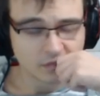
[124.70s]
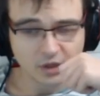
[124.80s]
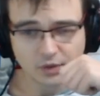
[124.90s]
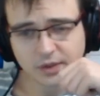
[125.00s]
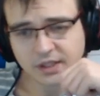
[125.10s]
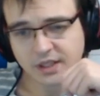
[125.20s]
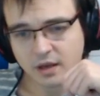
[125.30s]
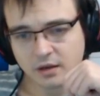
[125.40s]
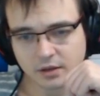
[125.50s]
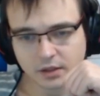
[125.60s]
You don't get
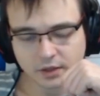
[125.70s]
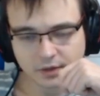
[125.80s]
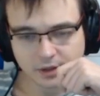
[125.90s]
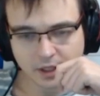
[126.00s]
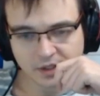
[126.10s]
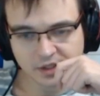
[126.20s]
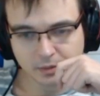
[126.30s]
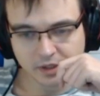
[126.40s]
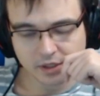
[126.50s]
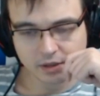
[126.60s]
anything if it dies
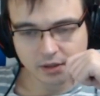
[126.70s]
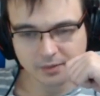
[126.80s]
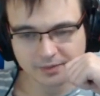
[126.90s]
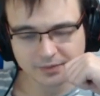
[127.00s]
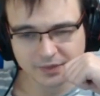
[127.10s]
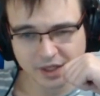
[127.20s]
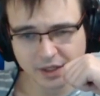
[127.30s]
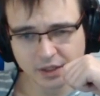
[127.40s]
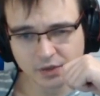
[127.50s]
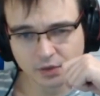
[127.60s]
immediately. I
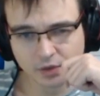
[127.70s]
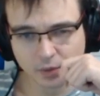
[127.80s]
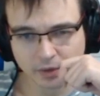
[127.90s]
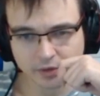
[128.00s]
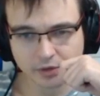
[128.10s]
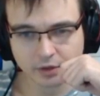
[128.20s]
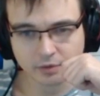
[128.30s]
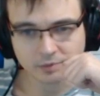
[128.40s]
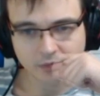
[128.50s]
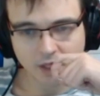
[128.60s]
think it's also 1
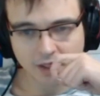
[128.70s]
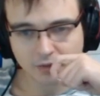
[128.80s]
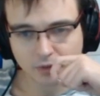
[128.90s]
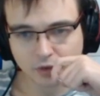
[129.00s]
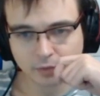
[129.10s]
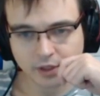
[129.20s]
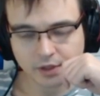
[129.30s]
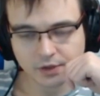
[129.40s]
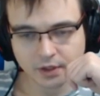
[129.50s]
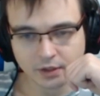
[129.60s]
star. I don't want to play
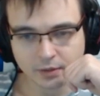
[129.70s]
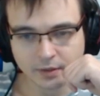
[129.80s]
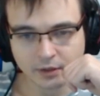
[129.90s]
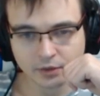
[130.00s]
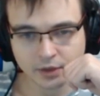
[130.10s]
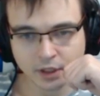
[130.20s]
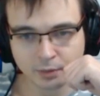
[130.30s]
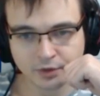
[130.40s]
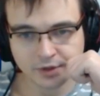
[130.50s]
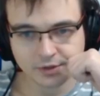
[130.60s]
this card in my OTK
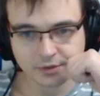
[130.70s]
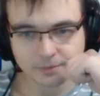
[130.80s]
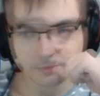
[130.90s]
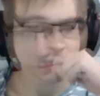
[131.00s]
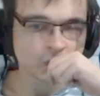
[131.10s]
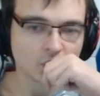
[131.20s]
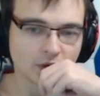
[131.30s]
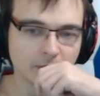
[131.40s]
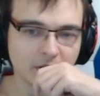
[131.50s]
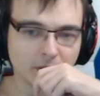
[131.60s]
Priest. You
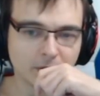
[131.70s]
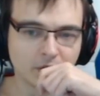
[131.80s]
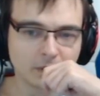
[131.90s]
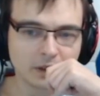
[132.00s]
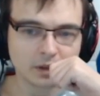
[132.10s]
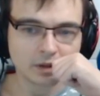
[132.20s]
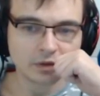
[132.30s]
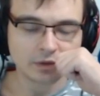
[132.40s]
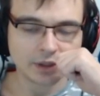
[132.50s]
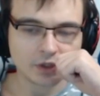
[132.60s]
can make a big minion,
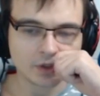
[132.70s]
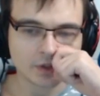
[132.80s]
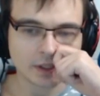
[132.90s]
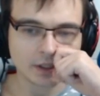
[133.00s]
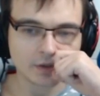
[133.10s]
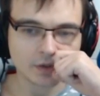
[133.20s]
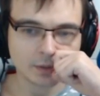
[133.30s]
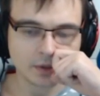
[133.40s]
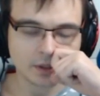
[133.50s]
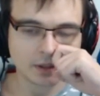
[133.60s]
it will get just silenced
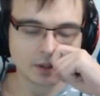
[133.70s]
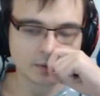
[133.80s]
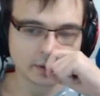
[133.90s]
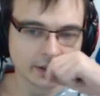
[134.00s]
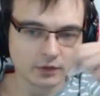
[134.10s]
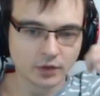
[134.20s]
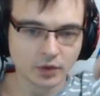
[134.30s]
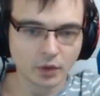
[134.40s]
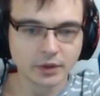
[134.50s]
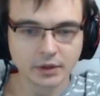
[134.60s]
immediately. Like if you're
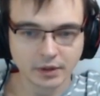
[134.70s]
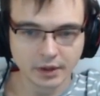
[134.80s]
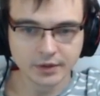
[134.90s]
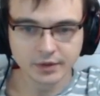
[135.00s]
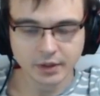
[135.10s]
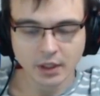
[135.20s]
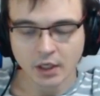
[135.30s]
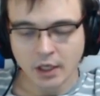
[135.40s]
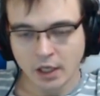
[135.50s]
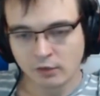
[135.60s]
holding this,
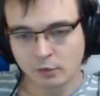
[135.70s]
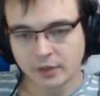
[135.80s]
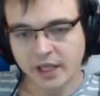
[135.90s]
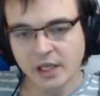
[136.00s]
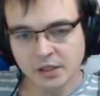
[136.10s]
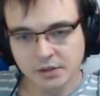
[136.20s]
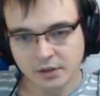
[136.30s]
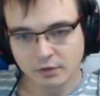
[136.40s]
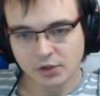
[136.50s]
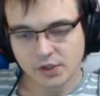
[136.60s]
if you're playing it,
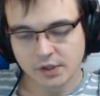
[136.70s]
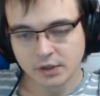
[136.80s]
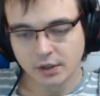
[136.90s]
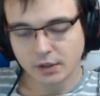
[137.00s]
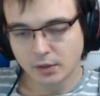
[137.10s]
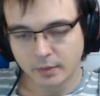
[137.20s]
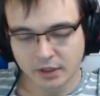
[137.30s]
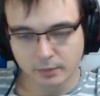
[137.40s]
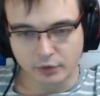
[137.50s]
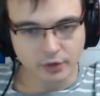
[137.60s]
it will just get killed by
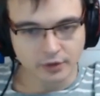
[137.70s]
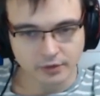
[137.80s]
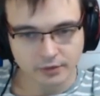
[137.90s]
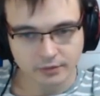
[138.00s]
the board.